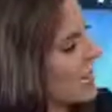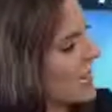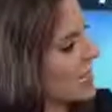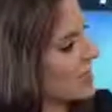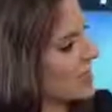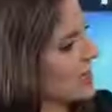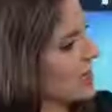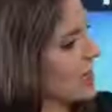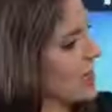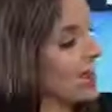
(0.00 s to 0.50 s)

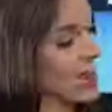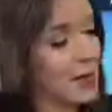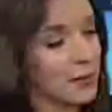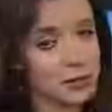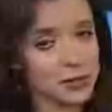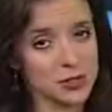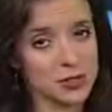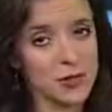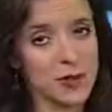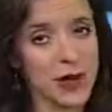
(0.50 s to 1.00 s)
likely again
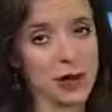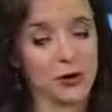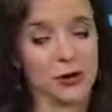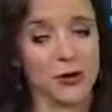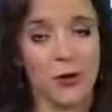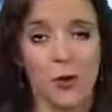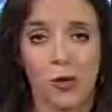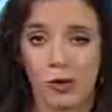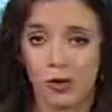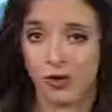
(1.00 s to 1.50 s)
up to about a
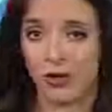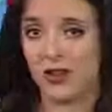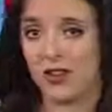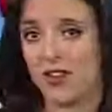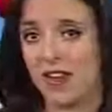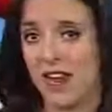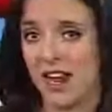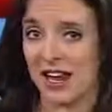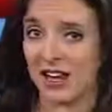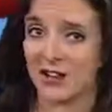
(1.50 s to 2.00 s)
quarter
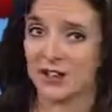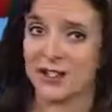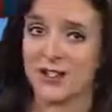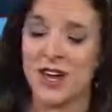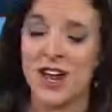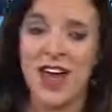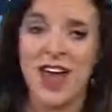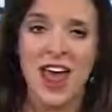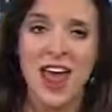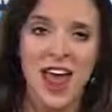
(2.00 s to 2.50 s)
of an inch.
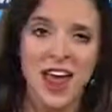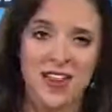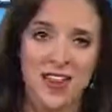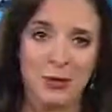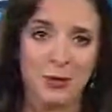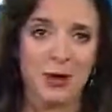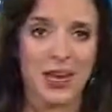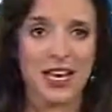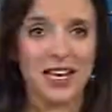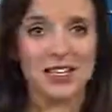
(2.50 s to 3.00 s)
And
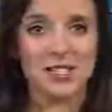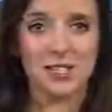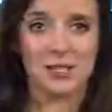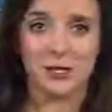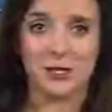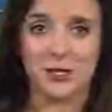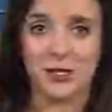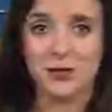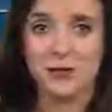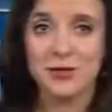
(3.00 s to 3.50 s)
then we get into
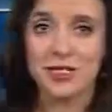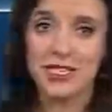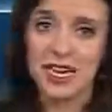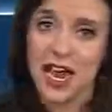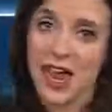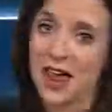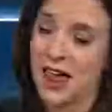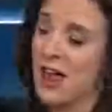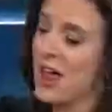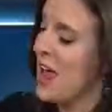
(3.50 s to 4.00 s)
your
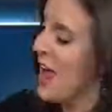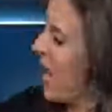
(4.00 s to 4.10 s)
Tuesday